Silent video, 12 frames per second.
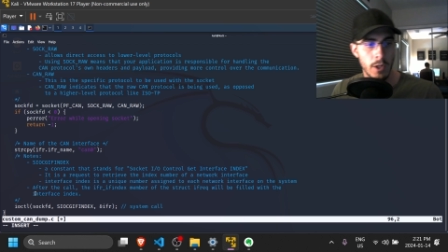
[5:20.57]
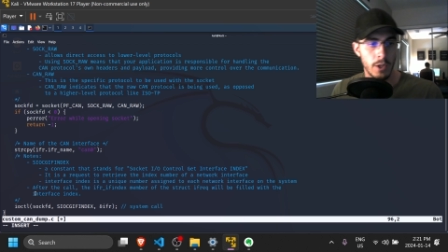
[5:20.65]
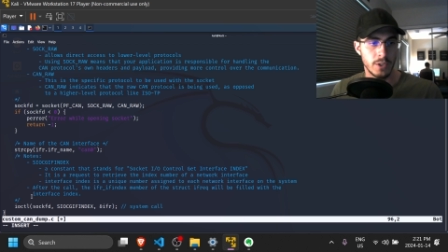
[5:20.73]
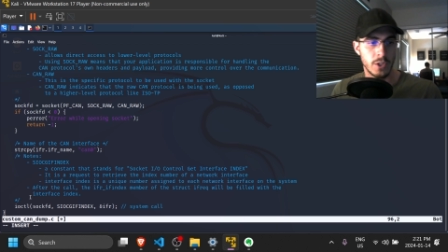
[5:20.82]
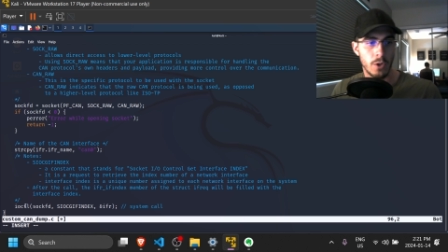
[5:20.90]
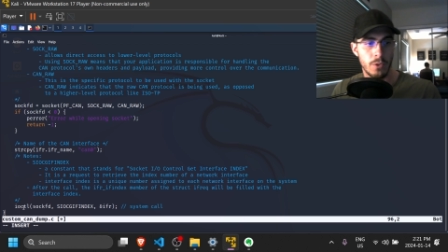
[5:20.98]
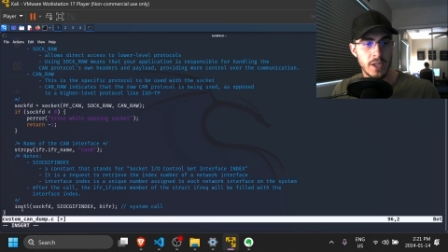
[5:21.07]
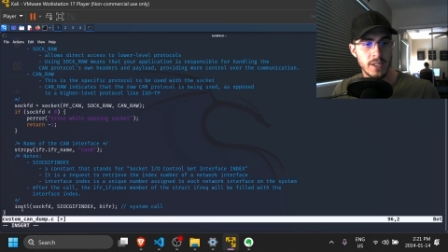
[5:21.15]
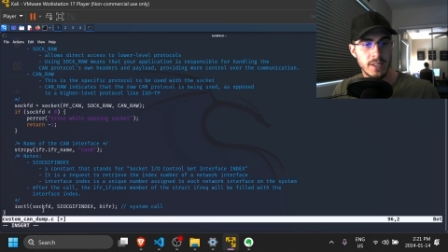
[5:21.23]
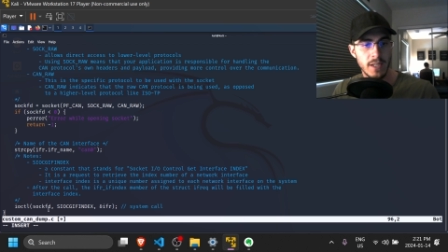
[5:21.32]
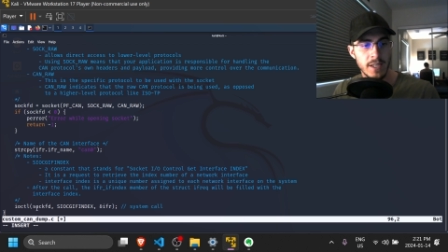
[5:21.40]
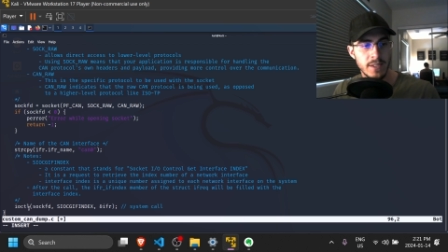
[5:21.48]
So
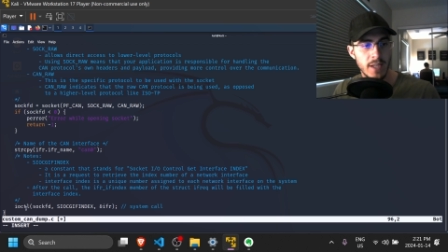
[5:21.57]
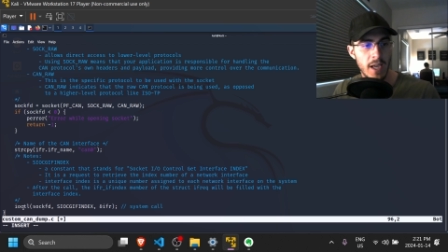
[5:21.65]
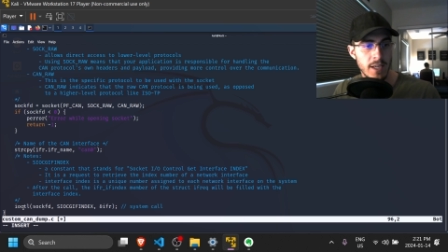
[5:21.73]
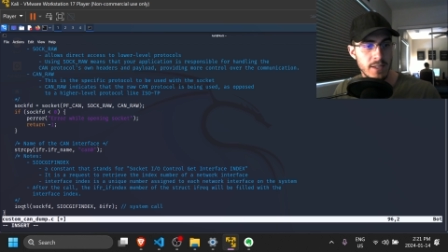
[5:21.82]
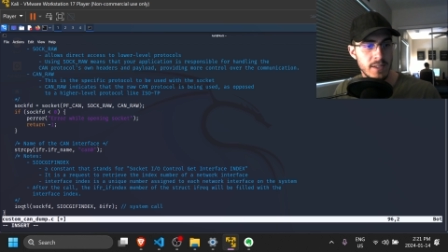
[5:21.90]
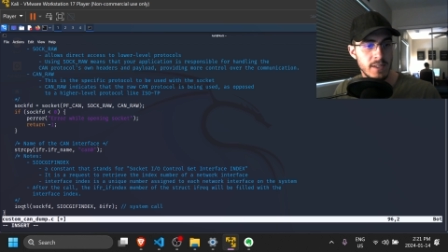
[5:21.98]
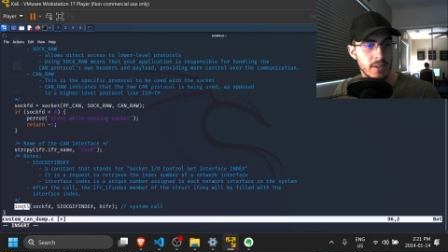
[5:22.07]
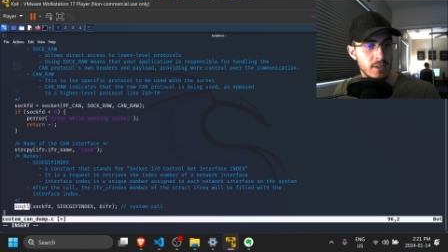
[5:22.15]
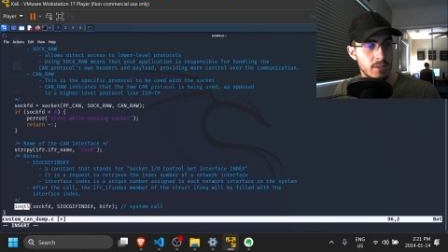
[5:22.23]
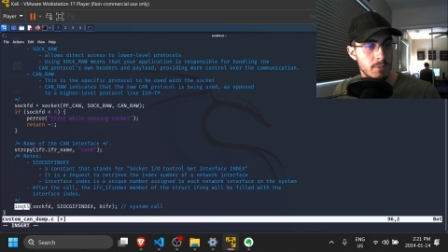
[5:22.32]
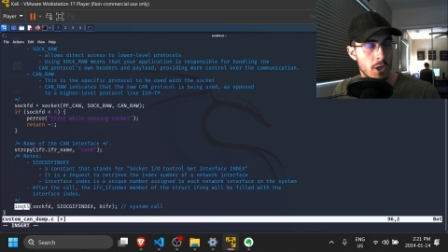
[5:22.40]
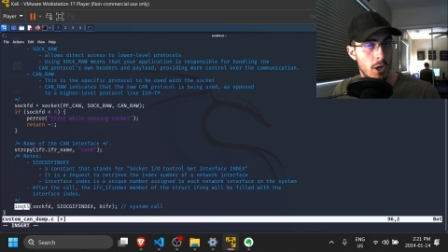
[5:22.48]
this is a
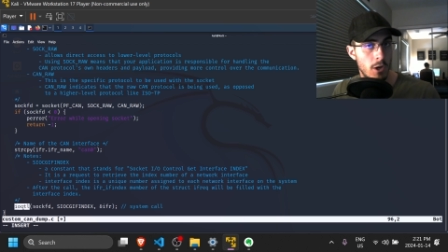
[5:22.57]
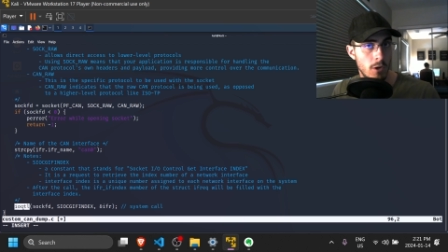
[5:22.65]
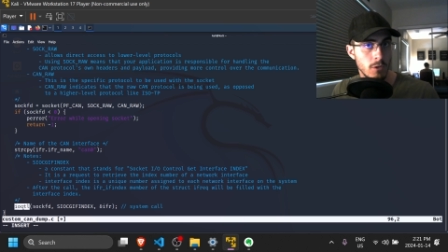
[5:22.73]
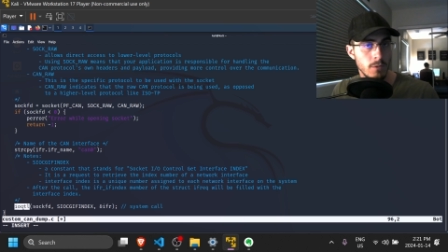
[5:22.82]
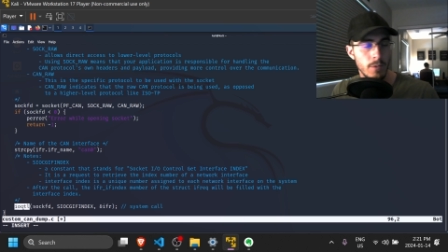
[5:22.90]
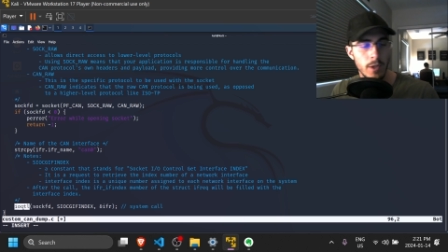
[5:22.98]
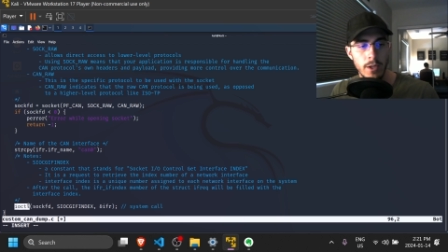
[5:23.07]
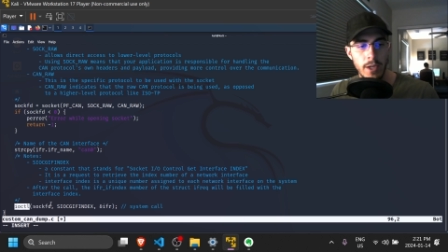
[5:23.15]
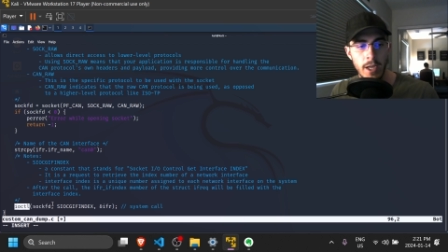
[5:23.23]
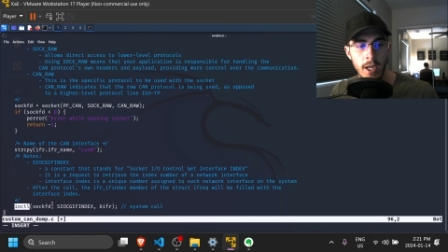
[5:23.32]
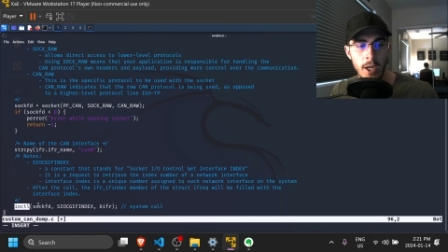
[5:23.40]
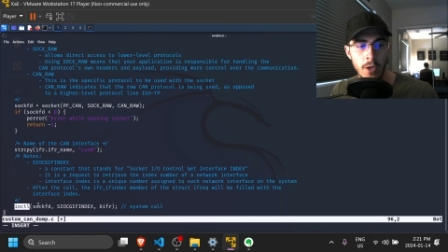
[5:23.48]
system call
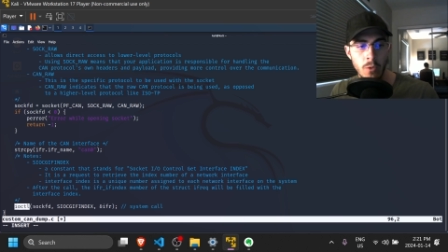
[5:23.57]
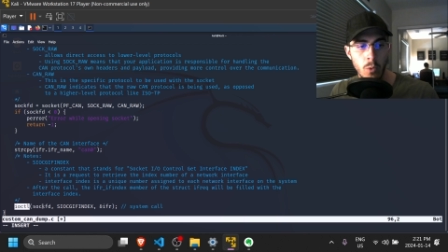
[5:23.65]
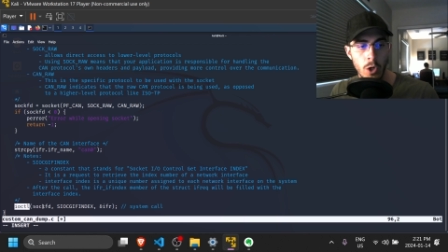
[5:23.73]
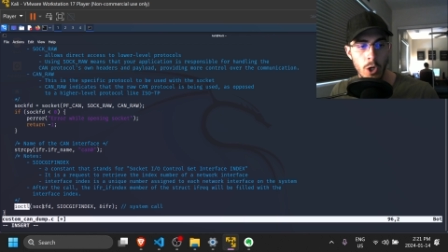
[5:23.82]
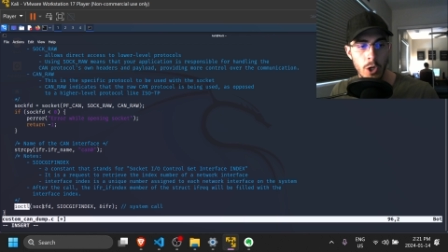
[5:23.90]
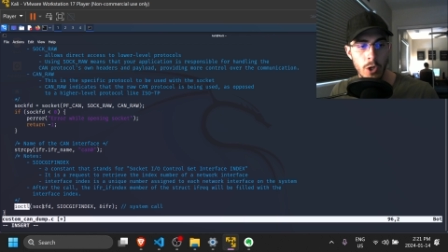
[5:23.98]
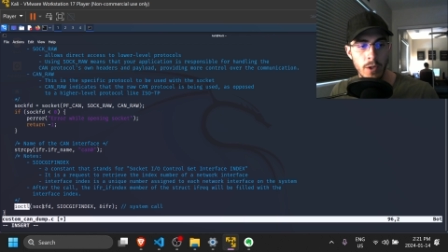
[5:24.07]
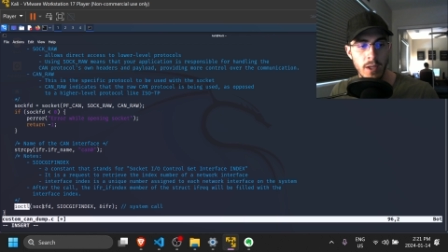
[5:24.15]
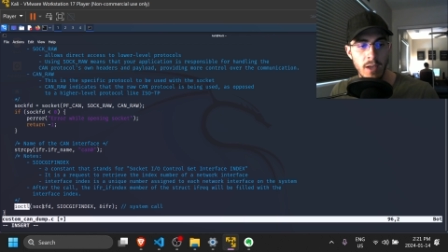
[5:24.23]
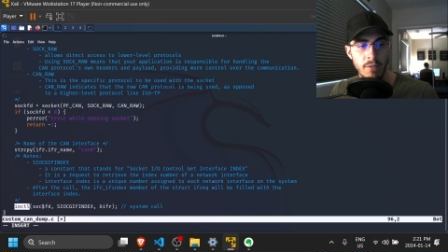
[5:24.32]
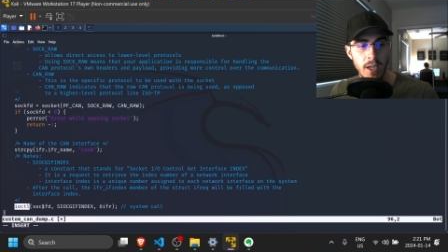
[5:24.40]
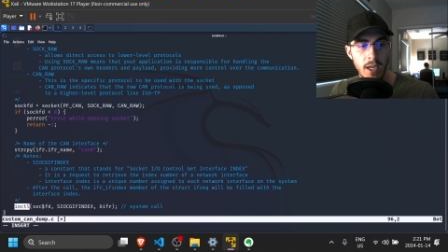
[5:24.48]
and we're
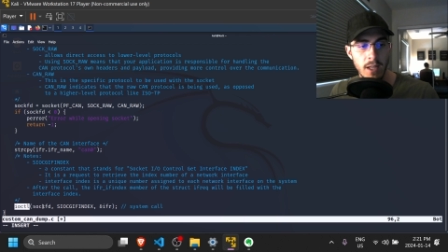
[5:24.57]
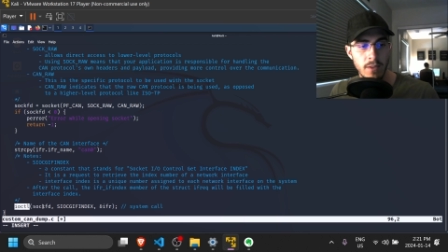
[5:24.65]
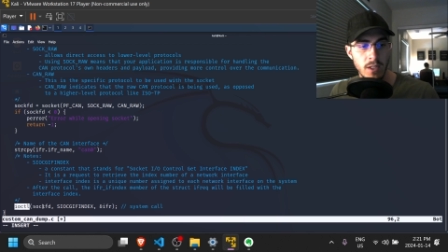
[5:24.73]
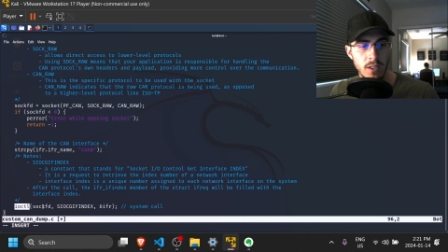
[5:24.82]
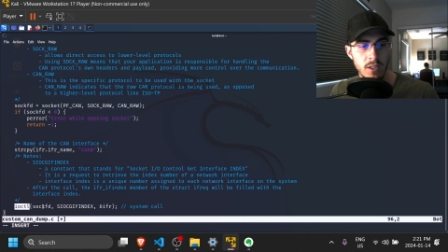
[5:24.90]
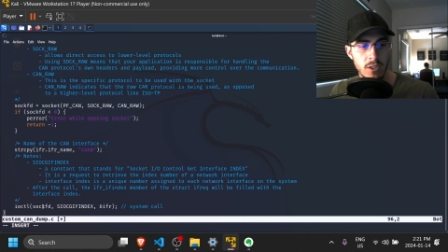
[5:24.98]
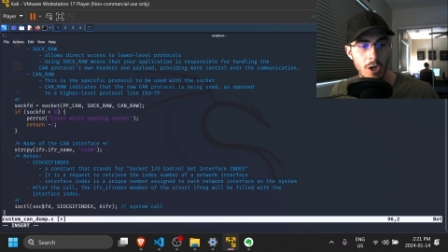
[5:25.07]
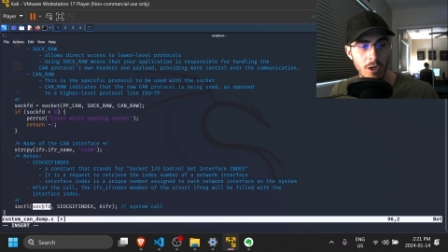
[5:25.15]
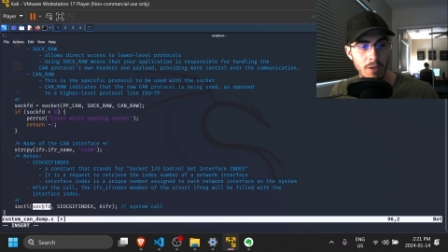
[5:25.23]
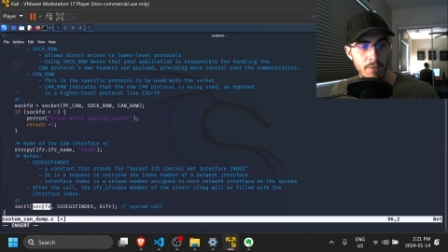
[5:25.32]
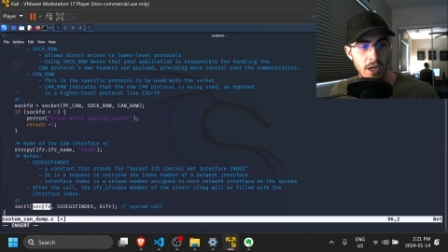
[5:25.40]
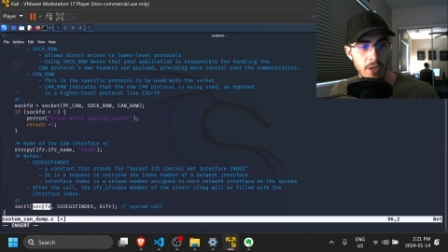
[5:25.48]
giving it the
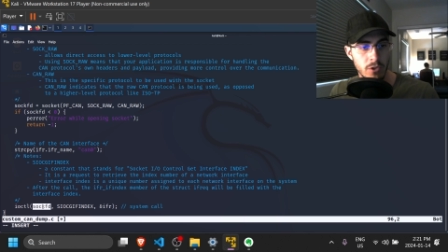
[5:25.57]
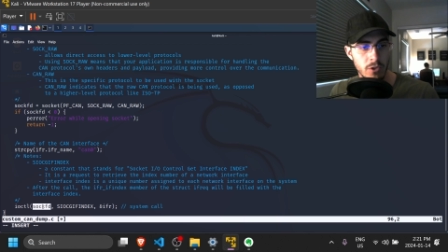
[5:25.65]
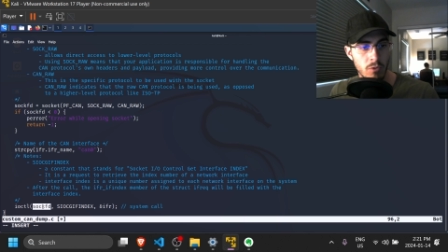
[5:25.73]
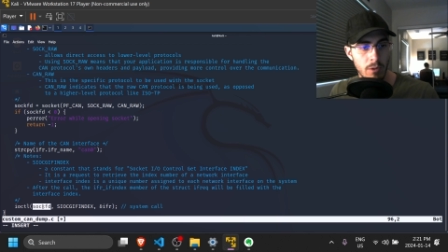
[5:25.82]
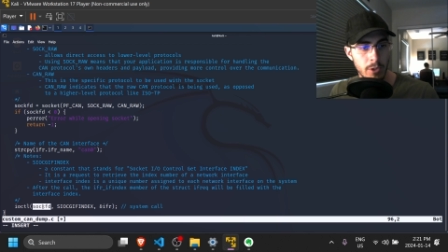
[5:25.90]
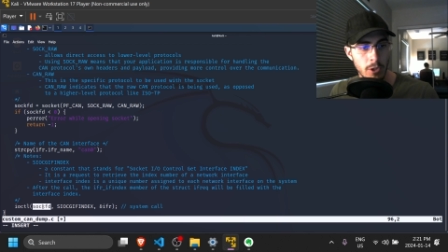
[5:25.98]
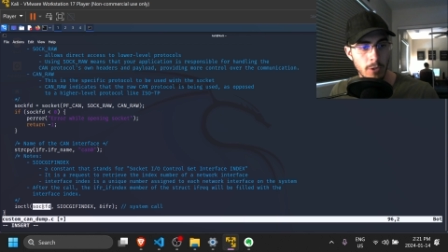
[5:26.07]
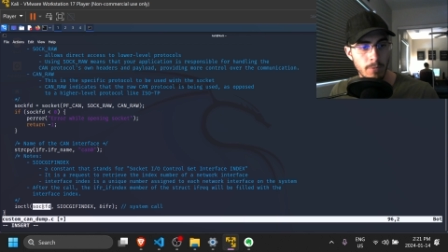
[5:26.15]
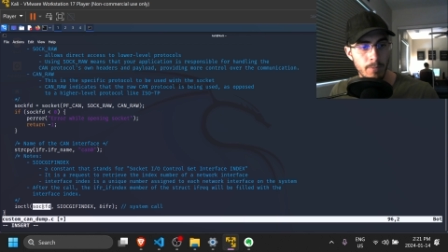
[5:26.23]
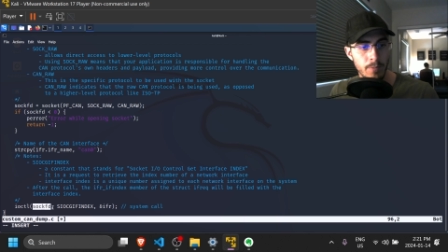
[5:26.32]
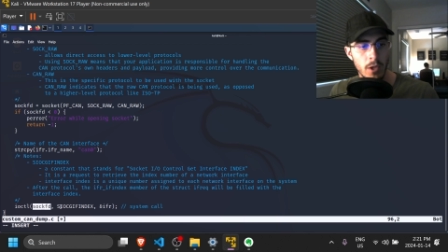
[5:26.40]
socket file descriptor.